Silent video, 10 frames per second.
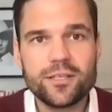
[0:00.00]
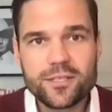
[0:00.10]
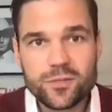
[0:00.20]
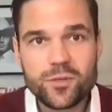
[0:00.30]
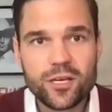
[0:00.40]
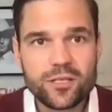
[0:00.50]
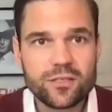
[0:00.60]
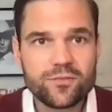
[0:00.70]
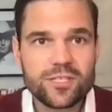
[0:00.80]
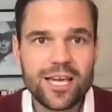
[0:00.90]
This is because
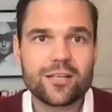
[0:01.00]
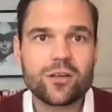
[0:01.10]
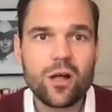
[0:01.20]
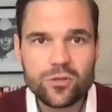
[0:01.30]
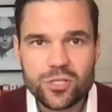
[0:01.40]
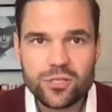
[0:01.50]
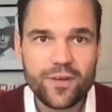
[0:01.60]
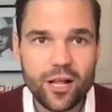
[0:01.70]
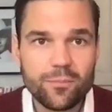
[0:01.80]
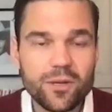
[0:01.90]
of the technology
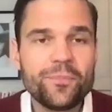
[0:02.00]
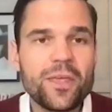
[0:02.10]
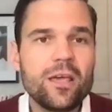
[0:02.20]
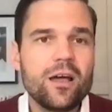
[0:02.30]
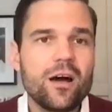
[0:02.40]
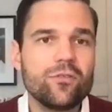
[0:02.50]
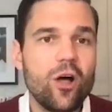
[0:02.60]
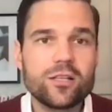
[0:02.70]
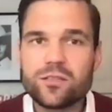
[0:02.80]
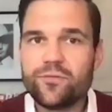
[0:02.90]
development of
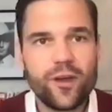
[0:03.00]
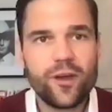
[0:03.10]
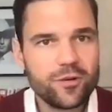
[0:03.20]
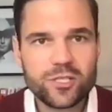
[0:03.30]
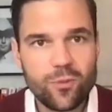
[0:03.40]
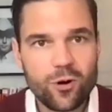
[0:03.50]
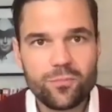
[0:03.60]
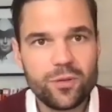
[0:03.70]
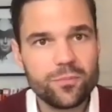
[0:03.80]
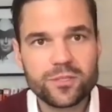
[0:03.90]
lots of very
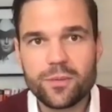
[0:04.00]
smart people.